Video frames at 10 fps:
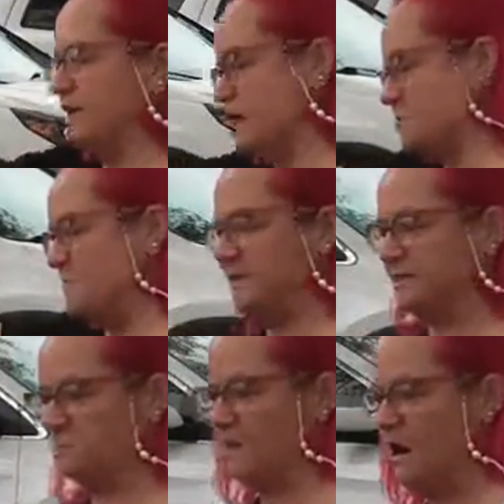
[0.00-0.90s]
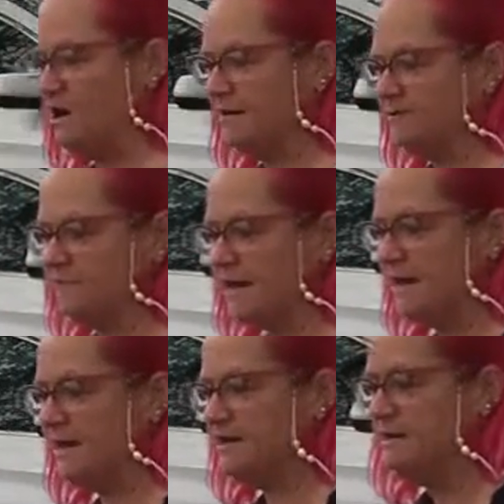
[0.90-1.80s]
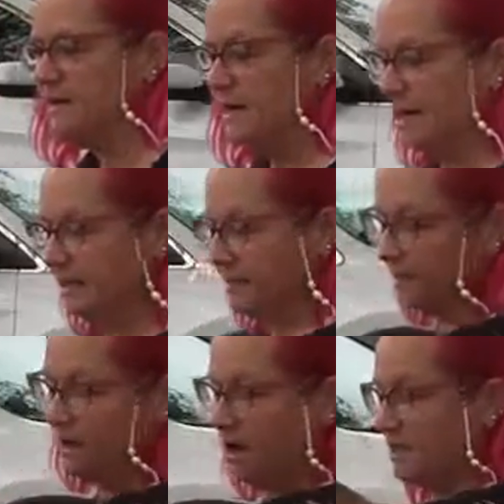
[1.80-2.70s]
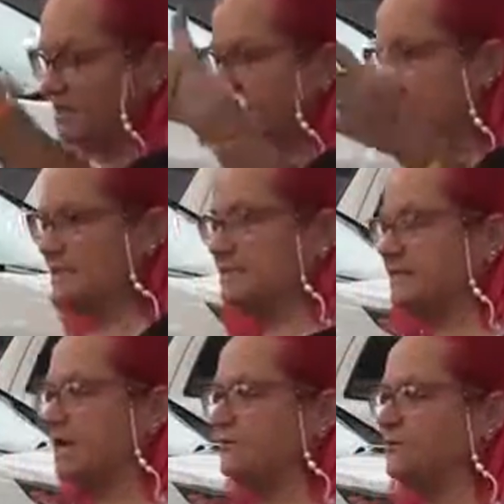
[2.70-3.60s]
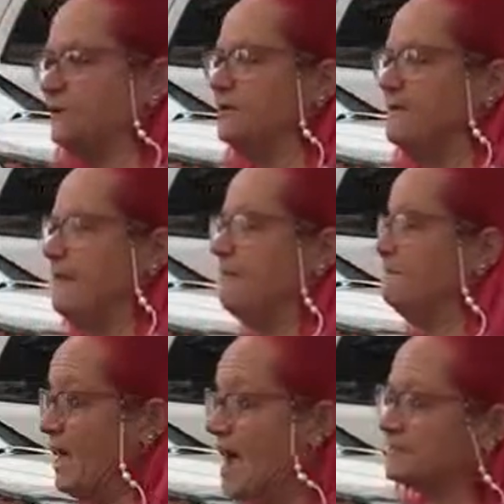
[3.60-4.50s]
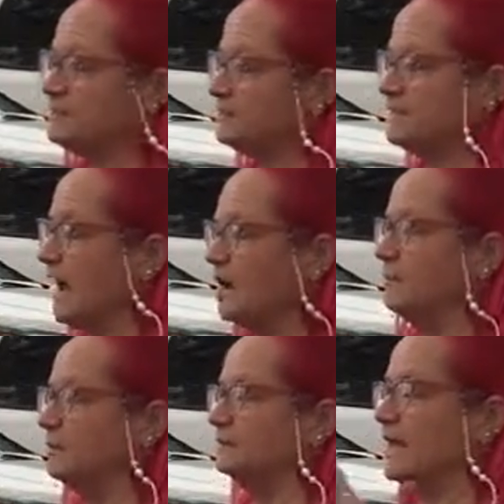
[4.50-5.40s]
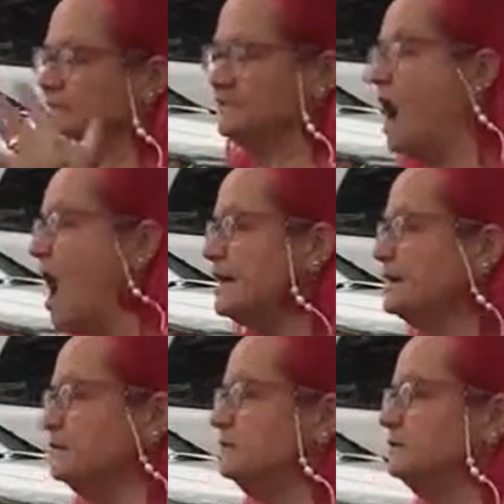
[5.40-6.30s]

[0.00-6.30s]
you need to repeat this prayer after me and, and, and all of this kind of stuff. And that's terrible. That's not,